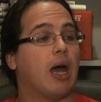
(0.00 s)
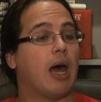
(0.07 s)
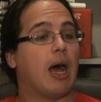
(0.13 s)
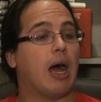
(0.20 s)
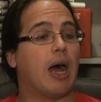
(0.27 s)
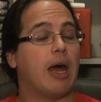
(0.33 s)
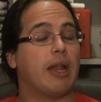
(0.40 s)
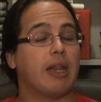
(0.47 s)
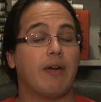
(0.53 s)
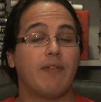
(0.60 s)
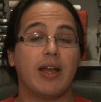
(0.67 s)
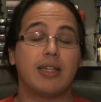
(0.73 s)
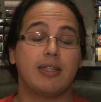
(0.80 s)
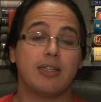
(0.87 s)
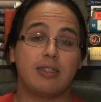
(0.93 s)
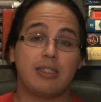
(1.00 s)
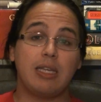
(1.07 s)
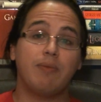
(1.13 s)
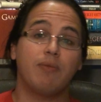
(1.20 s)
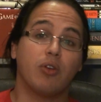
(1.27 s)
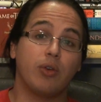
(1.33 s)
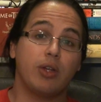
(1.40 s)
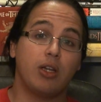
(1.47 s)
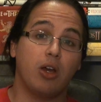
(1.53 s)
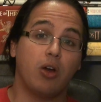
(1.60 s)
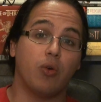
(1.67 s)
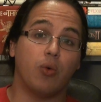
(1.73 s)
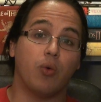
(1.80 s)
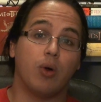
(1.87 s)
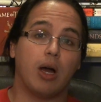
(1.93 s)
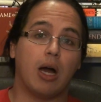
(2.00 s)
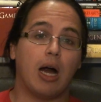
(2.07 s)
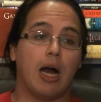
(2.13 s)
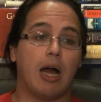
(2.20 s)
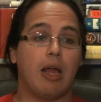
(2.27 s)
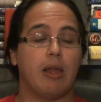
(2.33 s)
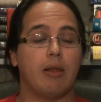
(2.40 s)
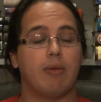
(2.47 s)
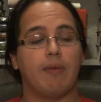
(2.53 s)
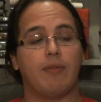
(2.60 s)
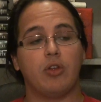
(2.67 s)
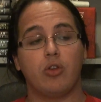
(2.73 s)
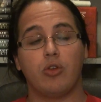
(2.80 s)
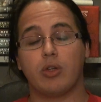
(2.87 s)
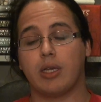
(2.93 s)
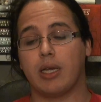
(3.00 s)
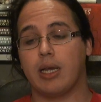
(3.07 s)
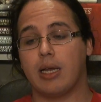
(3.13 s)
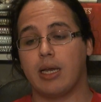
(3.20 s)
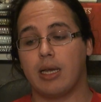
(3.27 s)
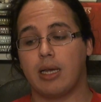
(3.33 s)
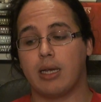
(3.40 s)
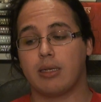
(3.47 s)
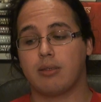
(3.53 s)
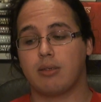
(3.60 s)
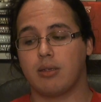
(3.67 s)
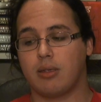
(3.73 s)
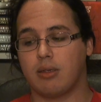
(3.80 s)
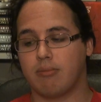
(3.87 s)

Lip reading: Now that does seem very low. If you look at